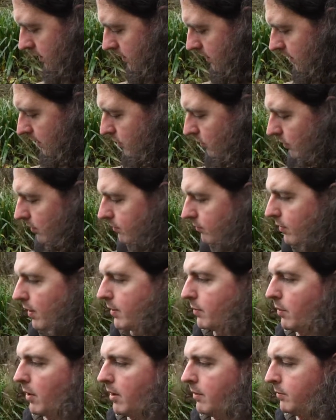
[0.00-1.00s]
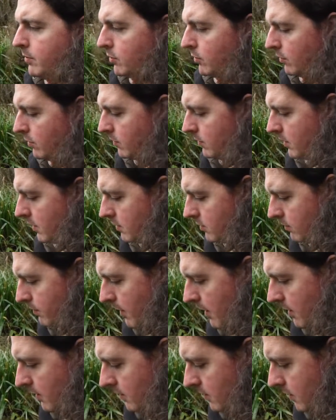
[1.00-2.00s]
they call them red worms or
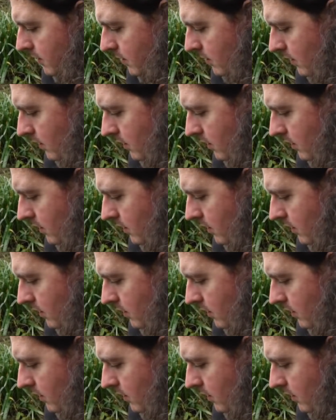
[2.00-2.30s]
dendrobenas.